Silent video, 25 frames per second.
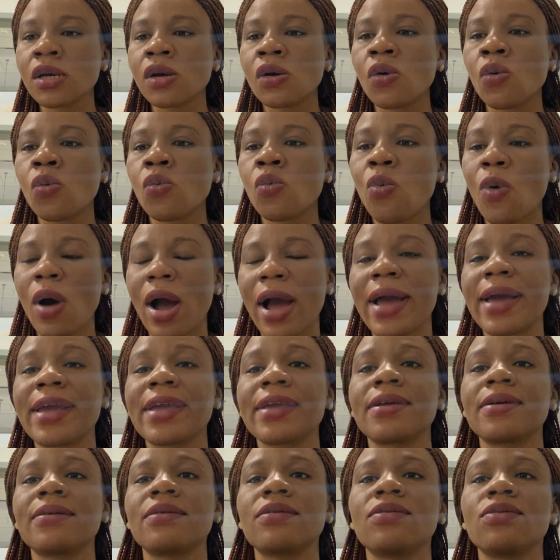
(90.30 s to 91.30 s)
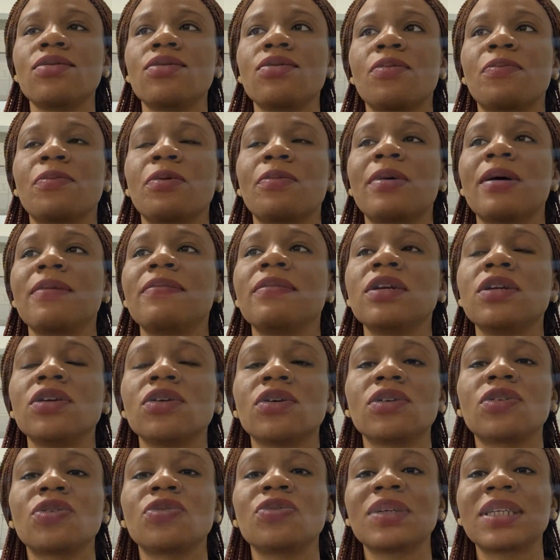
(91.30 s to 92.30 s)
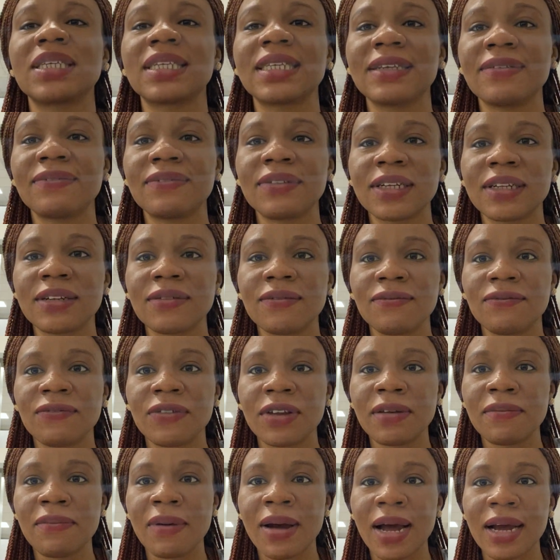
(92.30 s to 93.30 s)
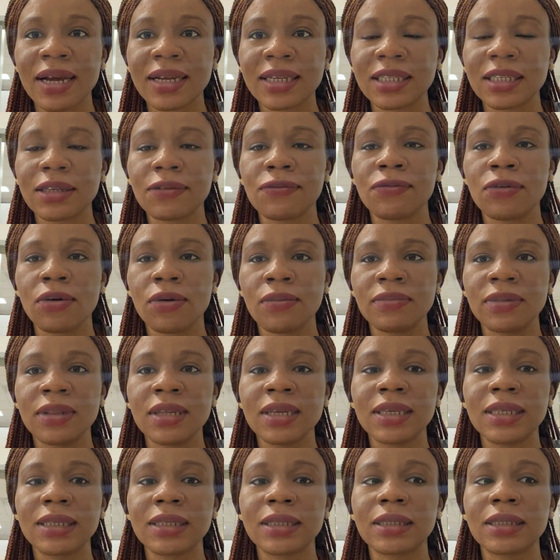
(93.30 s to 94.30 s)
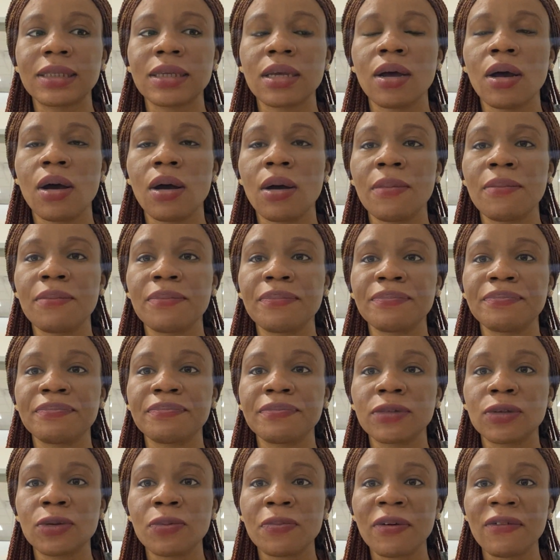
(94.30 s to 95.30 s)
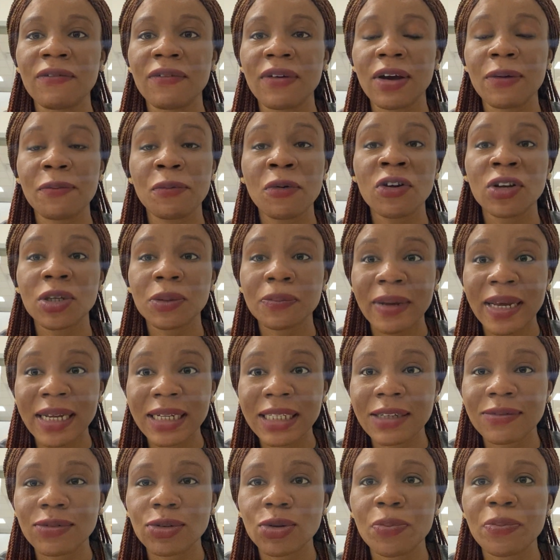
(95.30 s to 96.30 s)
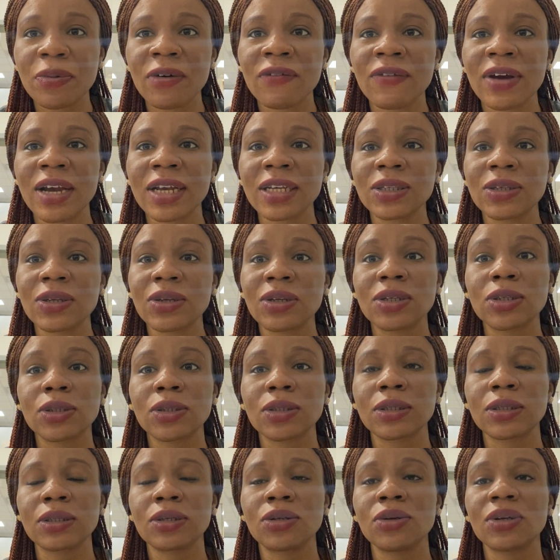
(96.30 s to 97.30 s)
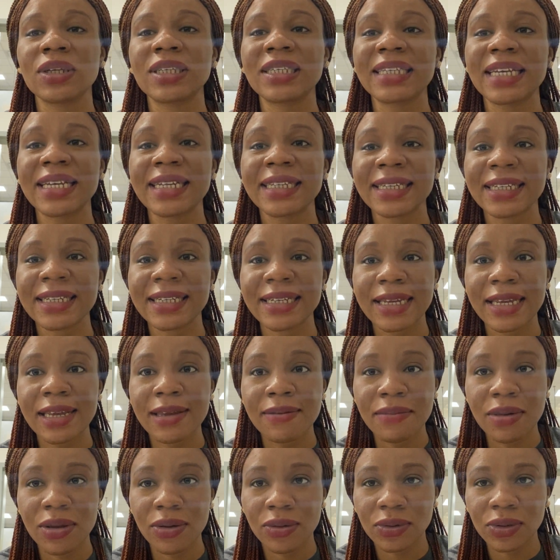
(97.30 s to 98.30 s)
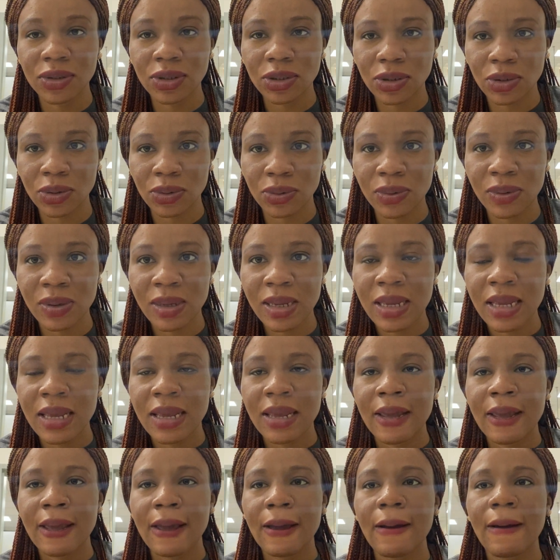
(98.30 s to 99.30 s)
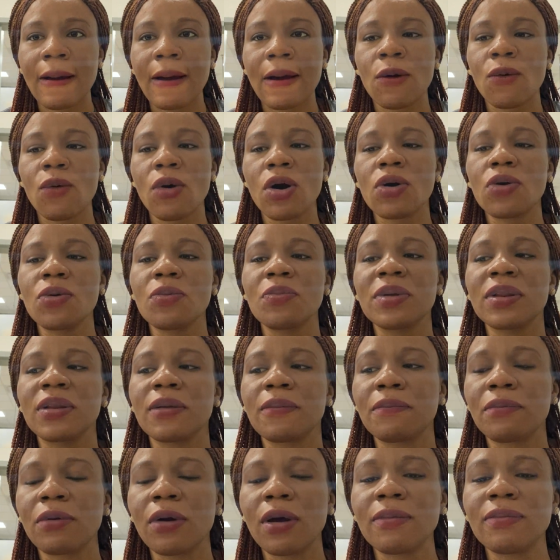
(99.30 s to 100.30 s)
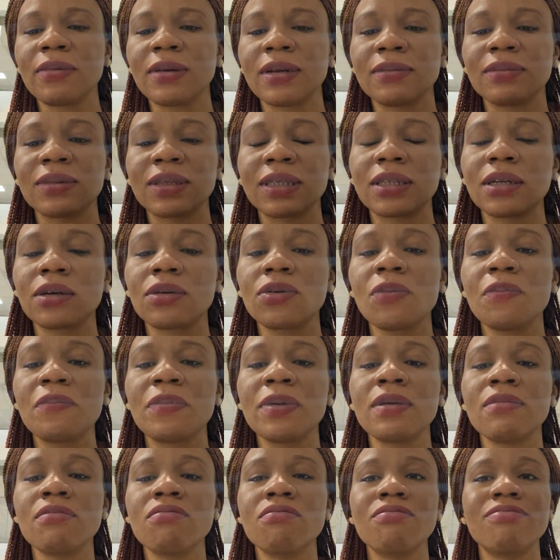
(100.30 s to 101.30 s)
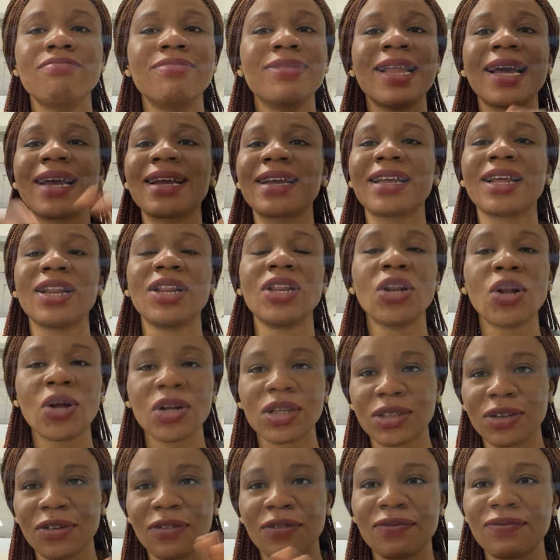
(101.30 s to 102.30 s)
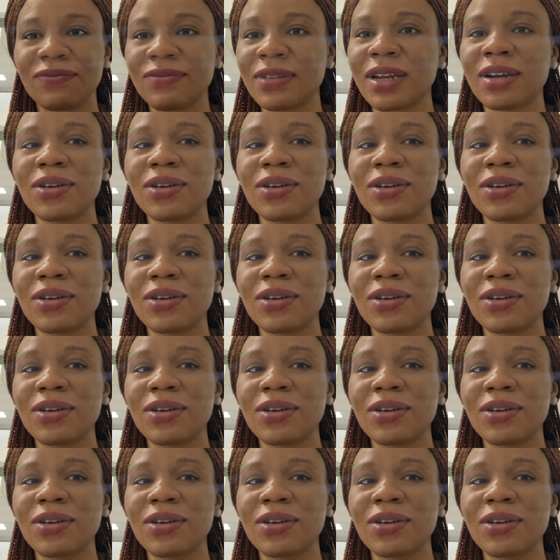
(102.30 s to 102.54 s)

why you're probably not receiving feedbacks from these prospective supervisors you're sending emails to. What could be the problems? There could be a lot of